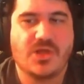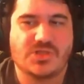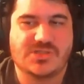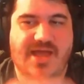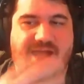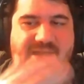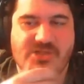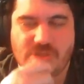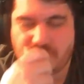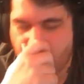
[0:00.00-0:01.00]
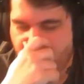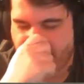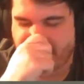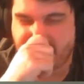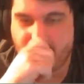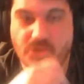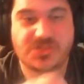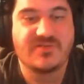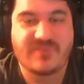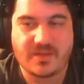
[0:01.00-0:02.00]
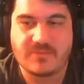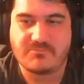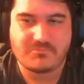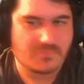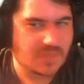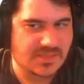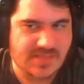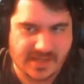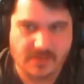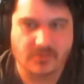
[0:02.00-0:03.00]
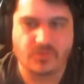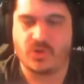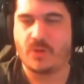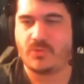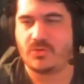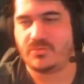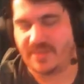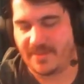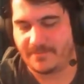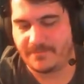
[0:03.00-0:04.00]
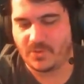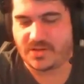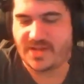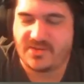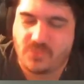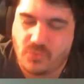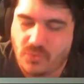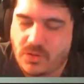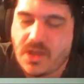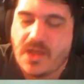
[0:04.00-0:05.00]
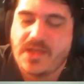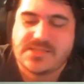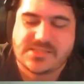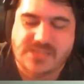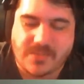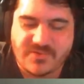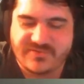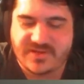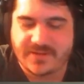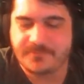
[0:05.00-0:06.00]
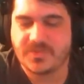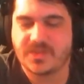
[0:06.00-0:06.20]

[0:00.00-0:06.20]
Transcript: Just as you're doing this, most of it, it's like normal. Yep. Okay. Cool. Some of it,